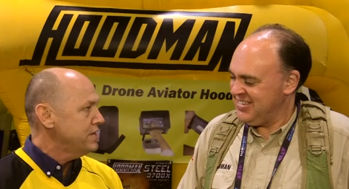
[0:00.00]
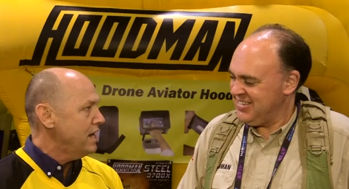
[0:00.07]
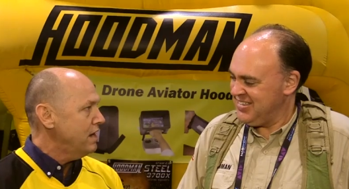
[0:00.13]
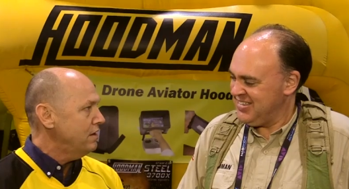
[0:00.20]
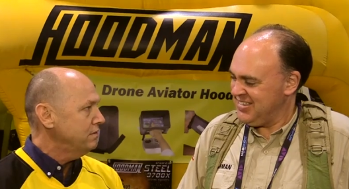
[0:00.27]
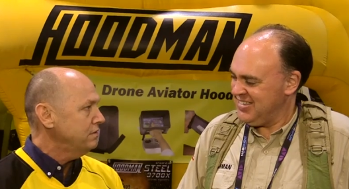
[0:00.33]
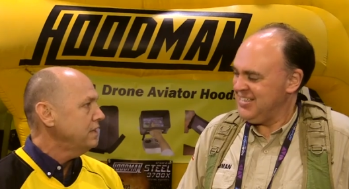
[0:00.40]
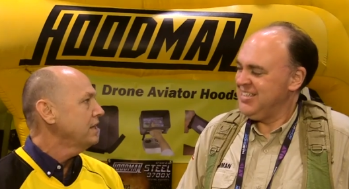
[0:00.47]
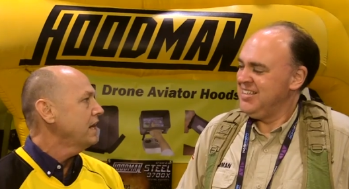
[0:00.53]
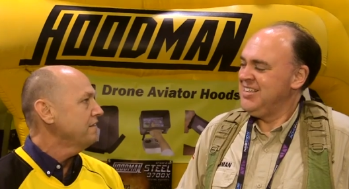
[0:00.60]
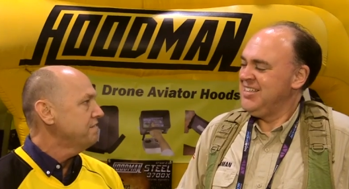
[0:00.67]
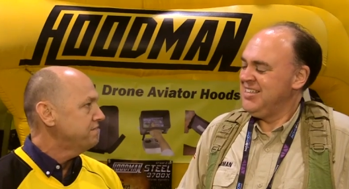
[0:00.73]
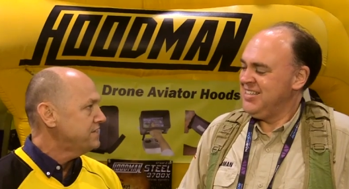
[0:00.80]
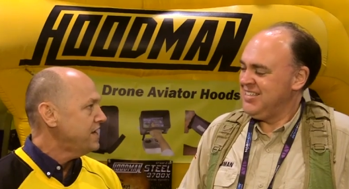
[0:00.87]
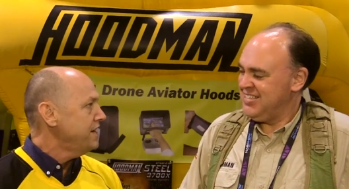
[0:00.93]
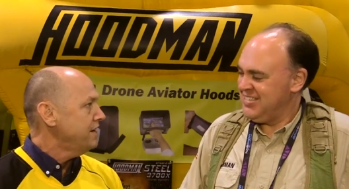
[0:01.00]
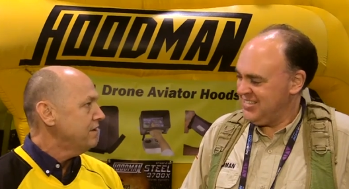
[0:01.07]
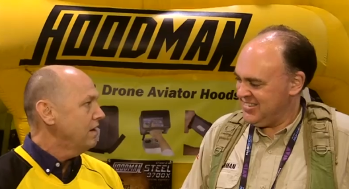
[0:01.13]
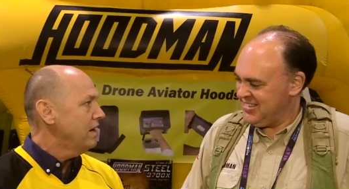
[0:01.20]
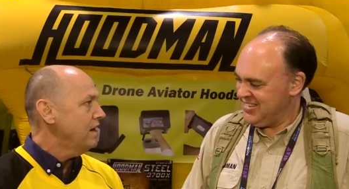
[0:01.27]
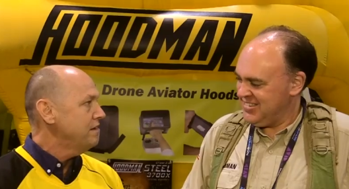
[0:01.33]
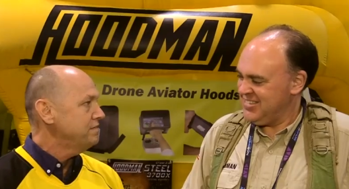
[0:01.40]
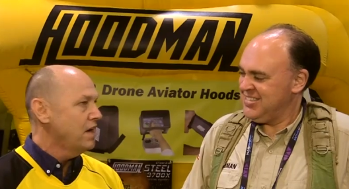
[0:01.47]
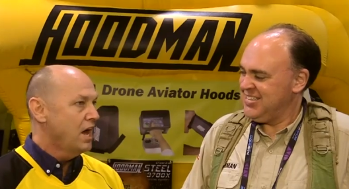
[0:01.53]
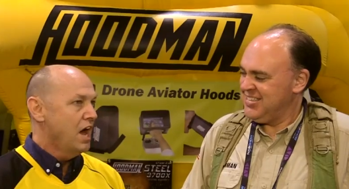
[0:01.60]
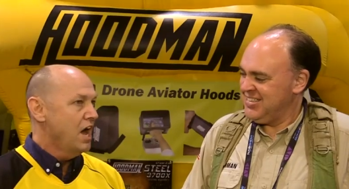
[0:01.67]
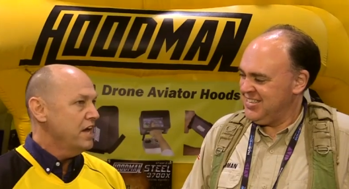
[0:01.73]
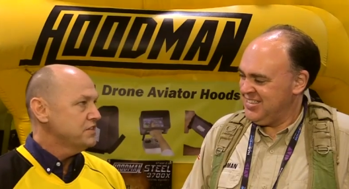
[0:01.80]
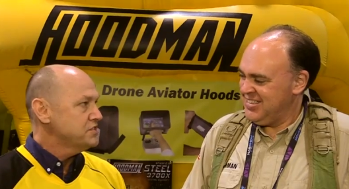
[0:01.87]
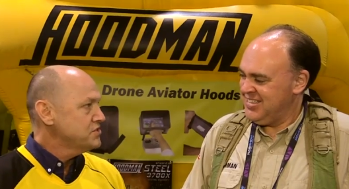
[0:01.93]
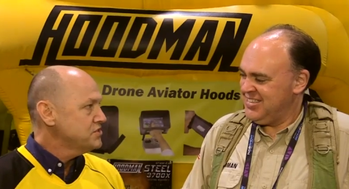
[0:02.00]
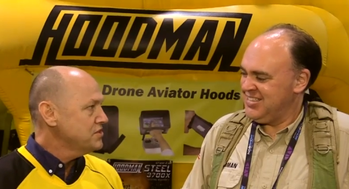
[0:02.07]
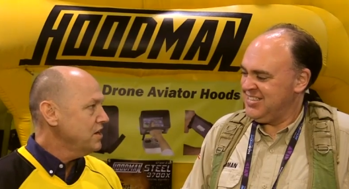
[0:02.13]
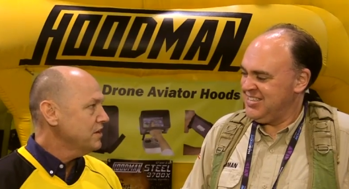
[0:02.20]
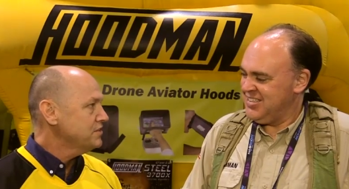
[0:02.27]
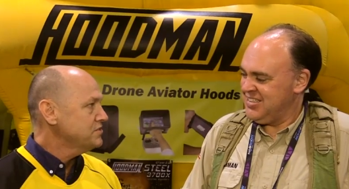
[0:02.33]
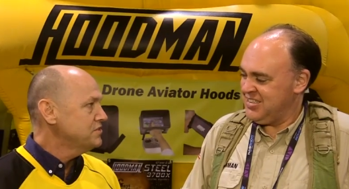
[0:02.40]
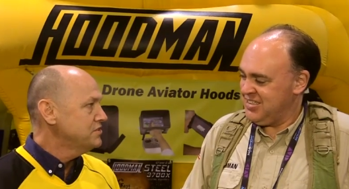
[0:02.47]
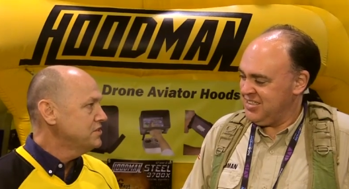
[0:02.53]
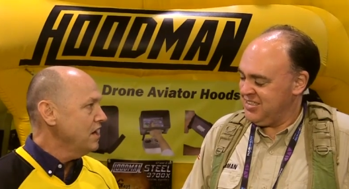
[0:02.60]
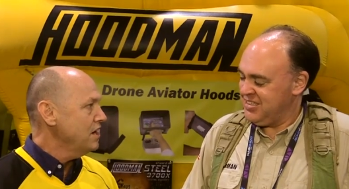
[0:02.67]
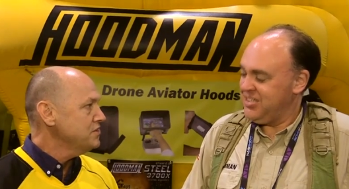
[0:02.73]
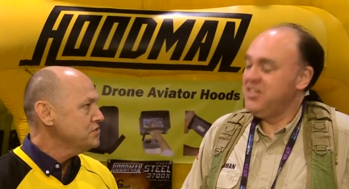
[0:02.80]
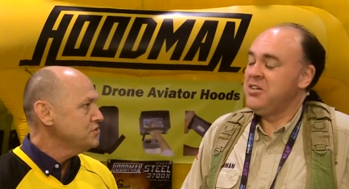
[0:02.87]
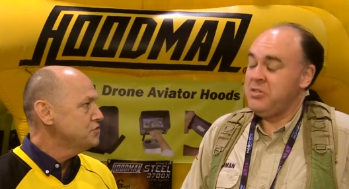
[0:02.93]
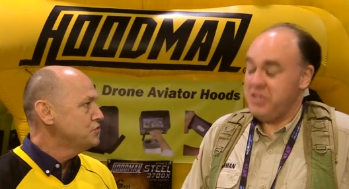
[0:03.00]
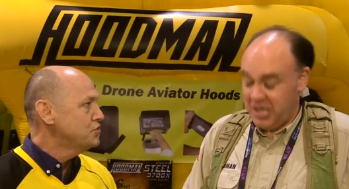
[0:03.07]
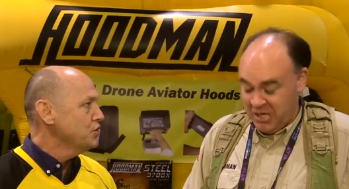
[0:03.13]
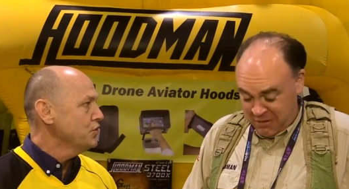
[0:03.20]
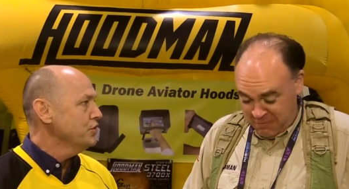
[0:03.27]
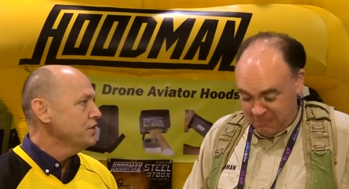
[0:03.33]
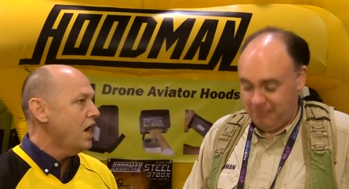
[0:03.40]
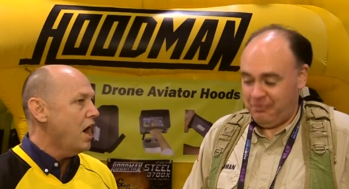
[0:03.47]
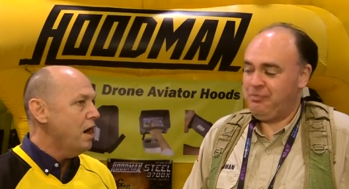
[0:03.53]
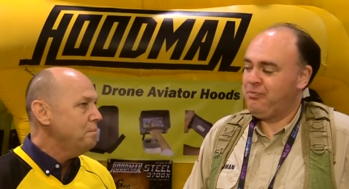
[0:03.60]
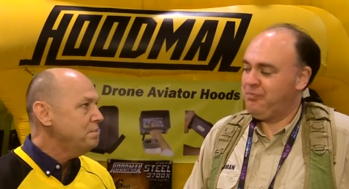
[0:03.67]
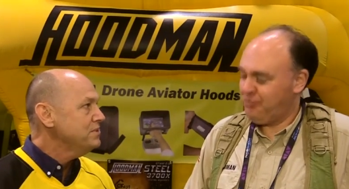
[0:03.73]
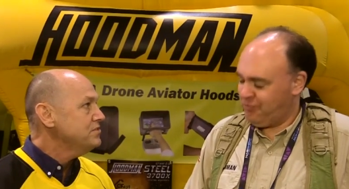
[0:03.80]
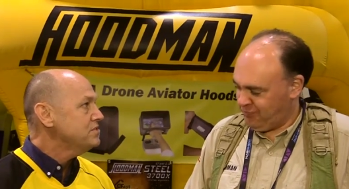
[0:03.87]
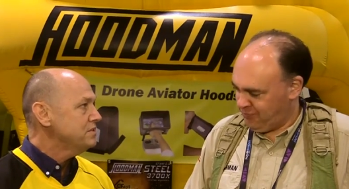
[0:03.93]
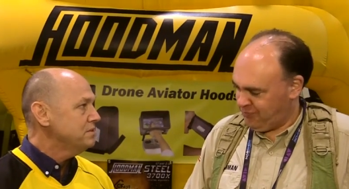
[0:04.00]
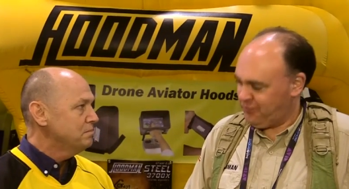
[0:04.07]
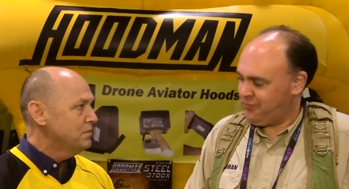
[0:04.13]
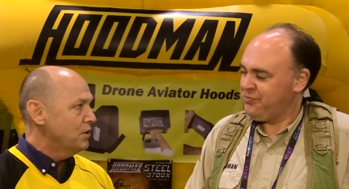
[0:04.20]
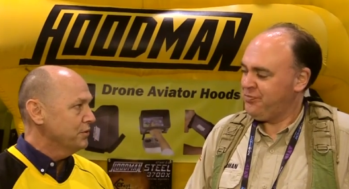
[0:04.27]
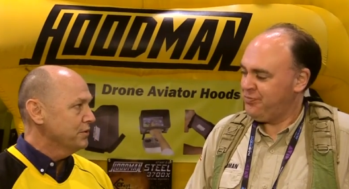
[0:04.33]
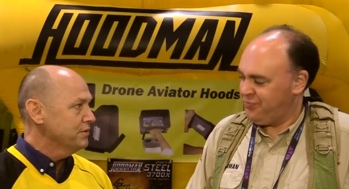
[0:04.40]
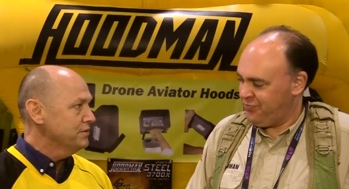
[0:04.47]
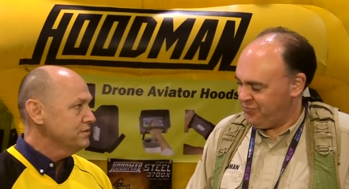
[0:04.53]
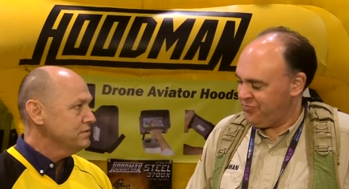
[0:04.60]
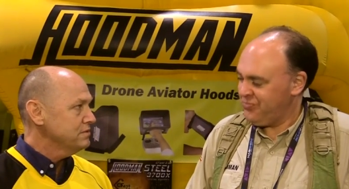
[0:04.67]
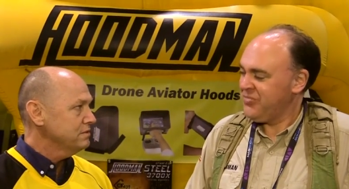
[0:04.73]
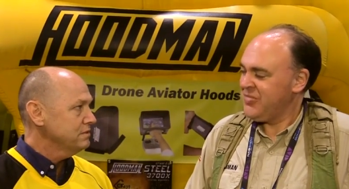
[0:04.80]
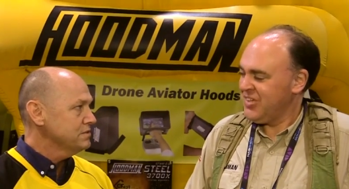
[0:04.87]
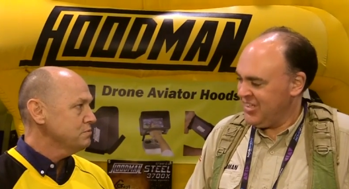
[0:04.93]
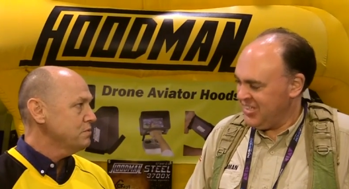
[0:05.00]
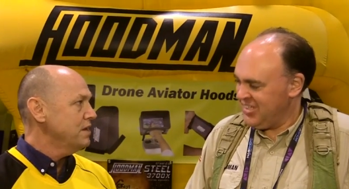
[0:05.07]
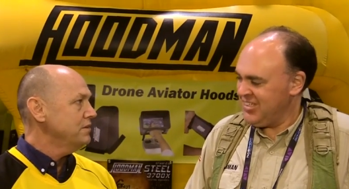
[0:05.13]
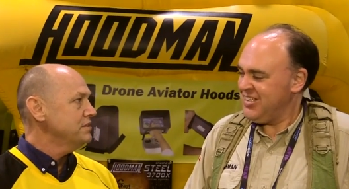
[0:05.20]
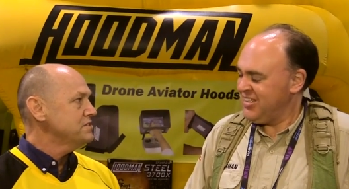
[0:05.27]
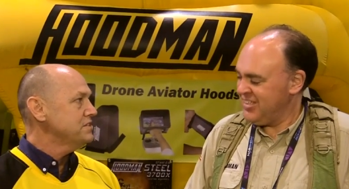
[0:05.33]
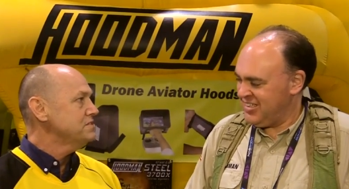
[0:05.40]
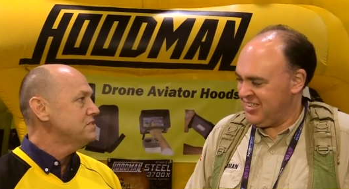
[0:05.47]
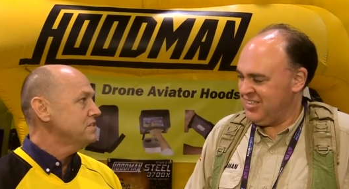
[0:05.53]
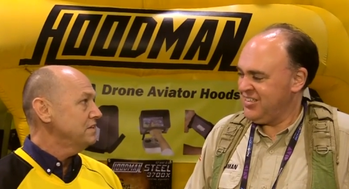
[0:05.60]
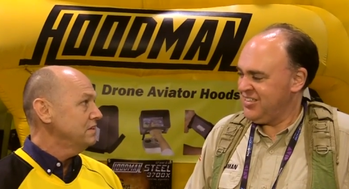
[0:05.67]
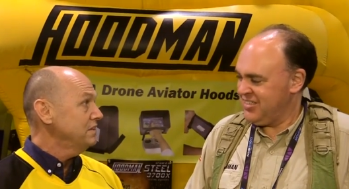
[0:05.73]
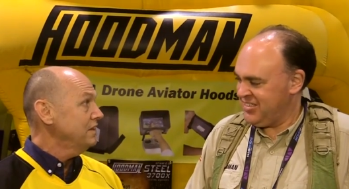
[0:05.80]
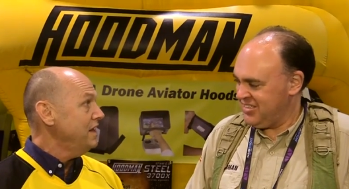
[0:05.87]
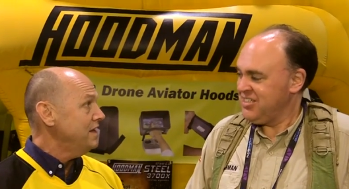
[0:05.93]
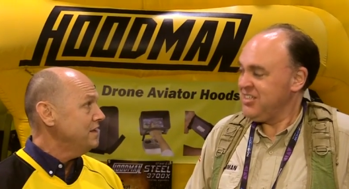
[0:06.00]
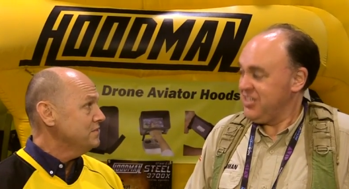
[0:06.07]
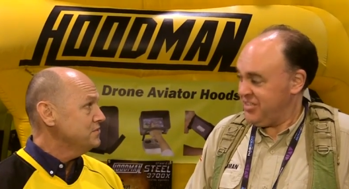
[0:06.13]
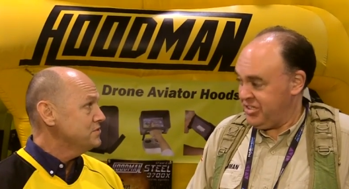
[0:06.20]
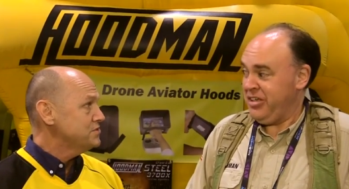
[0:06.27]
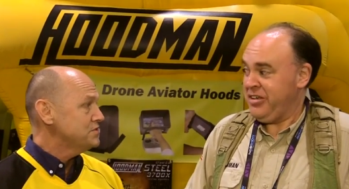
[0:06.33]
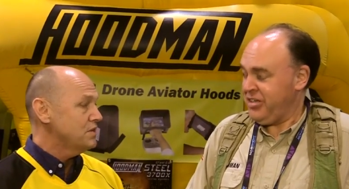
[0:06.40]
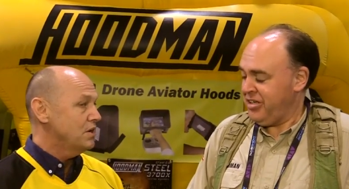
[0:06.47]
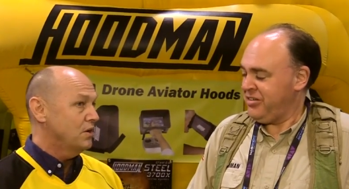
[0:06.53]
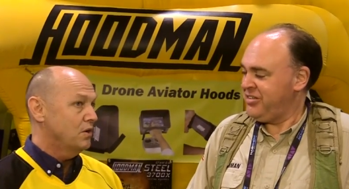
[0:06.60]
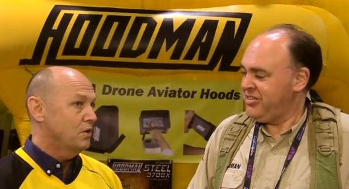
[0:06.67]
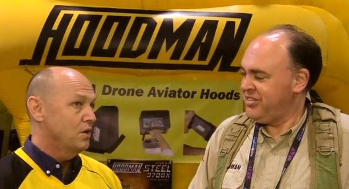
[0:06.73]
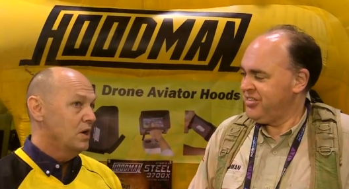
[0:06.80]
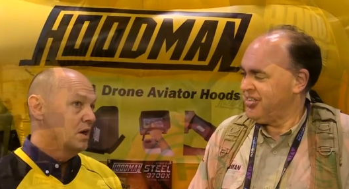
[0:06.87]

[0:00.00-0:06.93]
Speaker 1: down and I take off, it sucks dust, dirt up into the motors as well as into the lens. So